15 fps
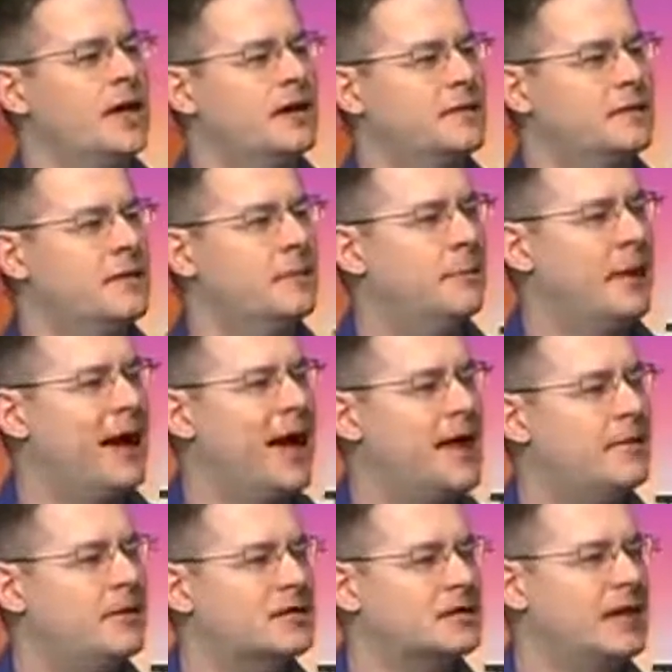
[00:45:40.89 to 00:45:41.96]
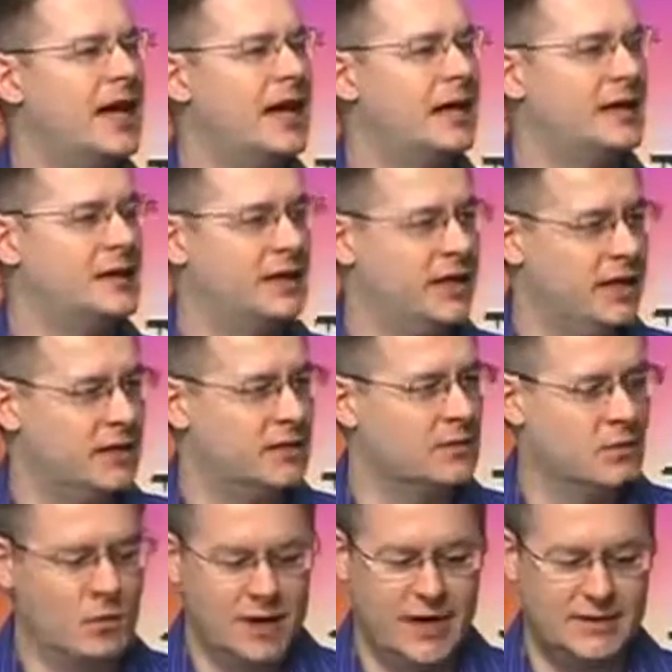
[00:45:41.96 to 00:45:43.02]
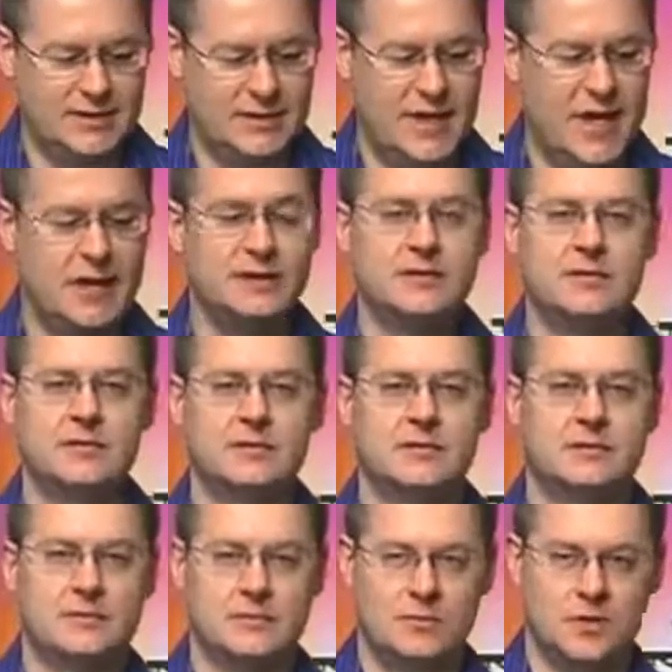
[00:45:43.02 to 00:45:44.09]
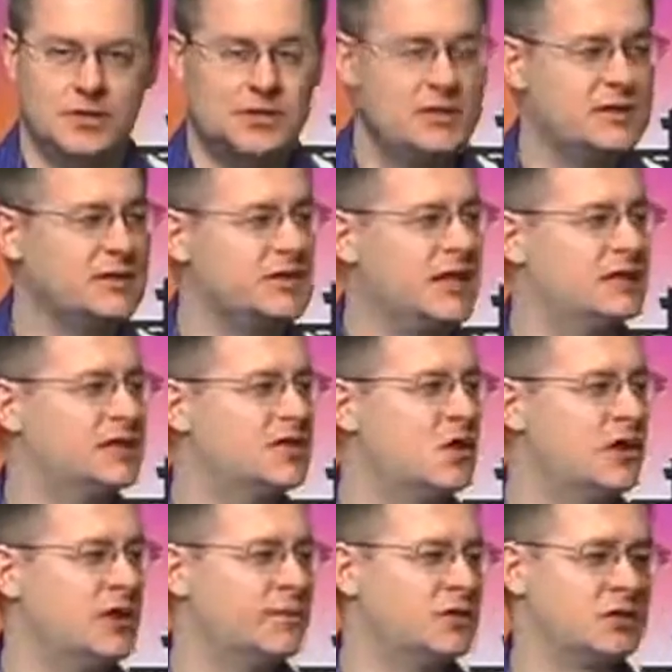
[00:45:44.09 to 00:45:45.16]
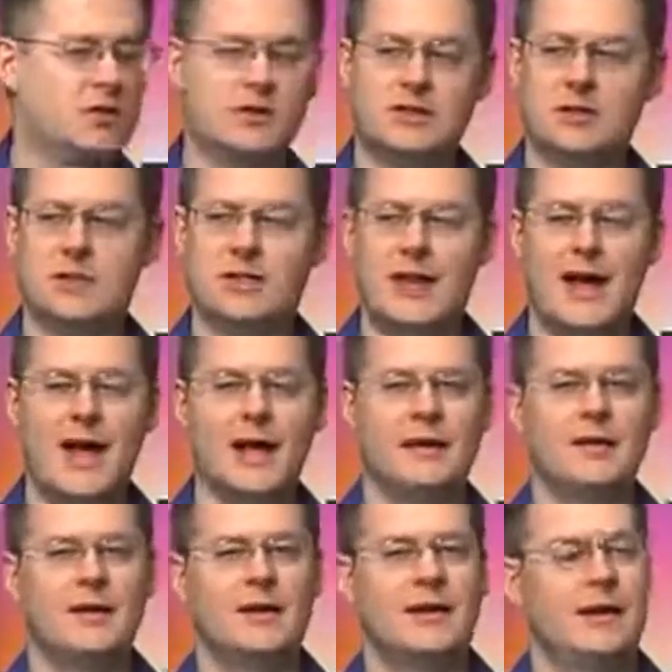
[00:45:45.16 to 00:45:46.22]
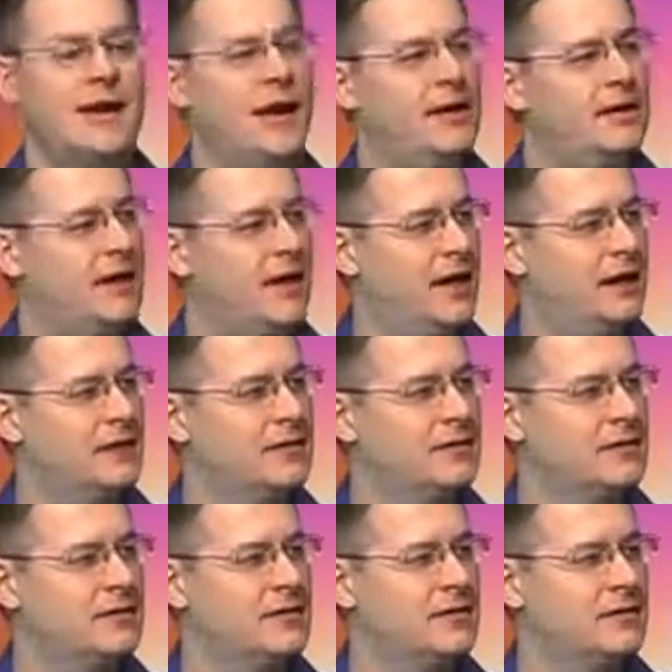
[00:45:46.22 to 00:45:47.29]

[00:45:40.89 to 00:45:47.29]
If the Bible's not clear when it says, when Jesus says he's going up to Jerusalem to die, and then